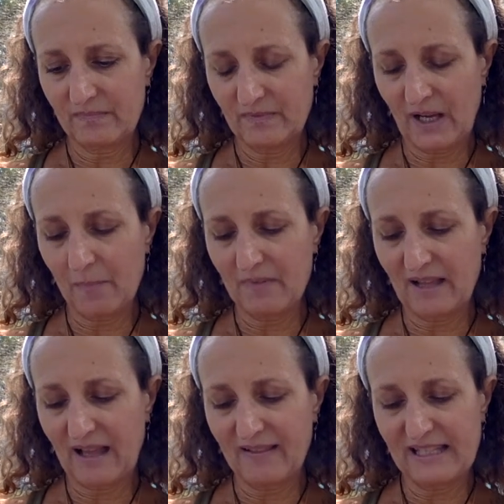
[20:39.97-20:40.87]
Yep.
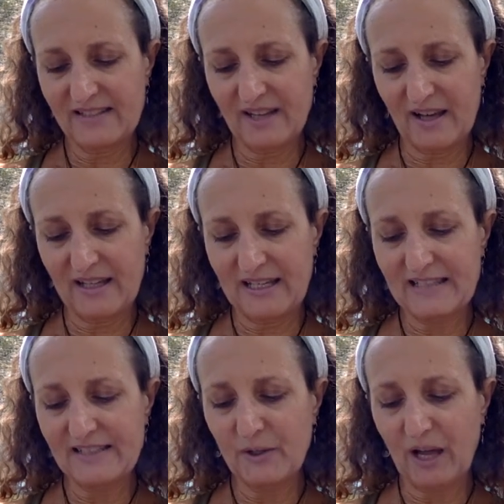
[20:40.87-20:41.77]
Lalita
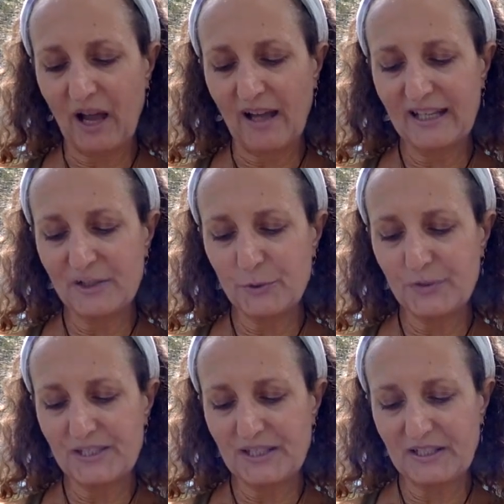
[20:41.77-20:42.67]
is a Hindu
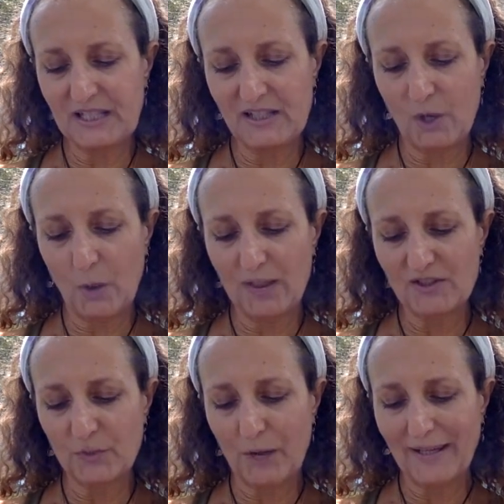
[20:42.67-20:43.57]
deity known as
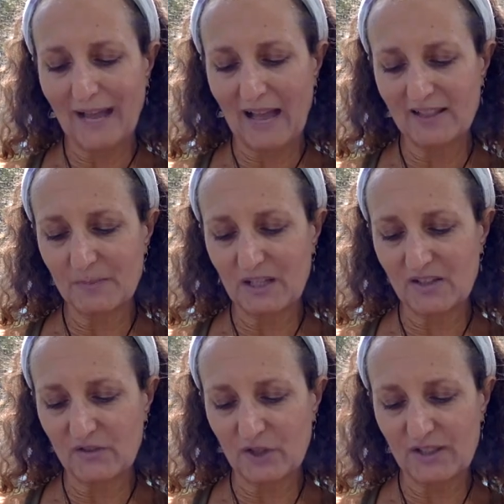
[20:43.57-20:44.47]
the Red Goddess because
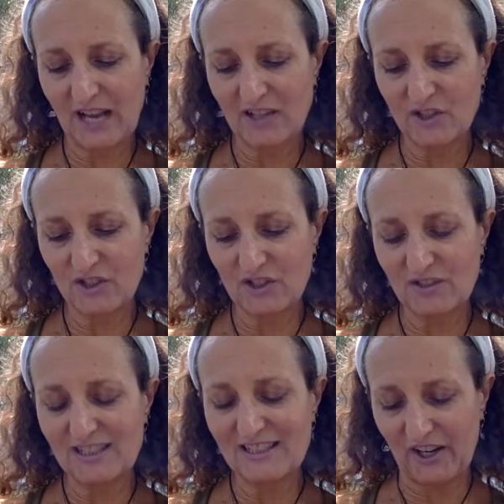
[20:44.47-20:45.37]
of her connection to
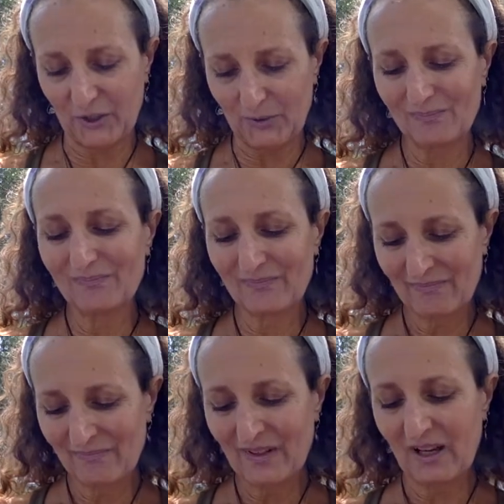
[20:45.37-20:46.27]
desire.
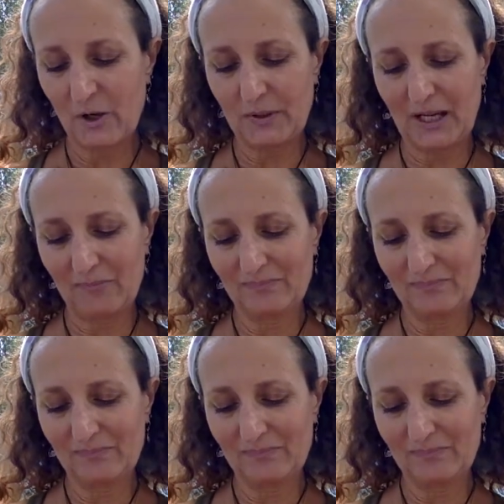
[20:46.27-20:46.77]
Okay.